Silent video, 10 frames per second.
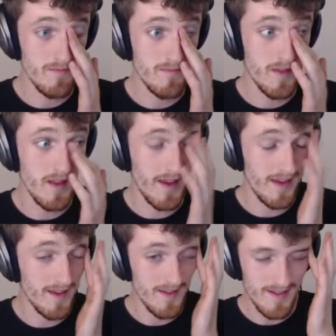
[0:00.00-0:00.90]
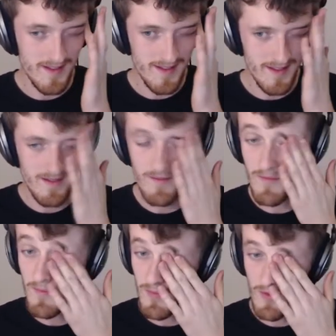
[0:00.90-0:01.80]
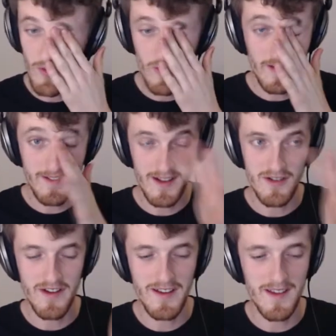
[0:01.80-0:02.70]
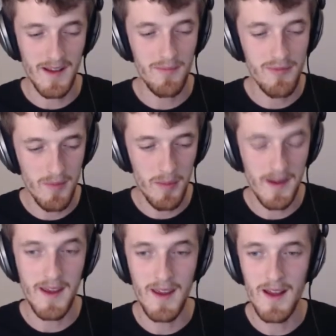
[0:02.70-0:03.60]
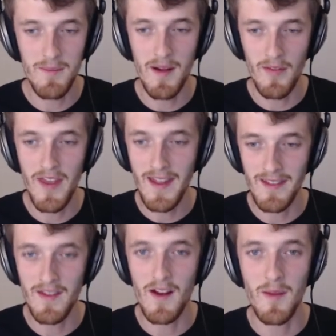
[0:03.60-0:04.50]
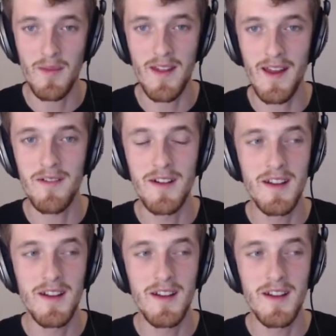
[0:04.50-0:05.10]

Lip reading: Like, not exaggerating, probably about 10 times now.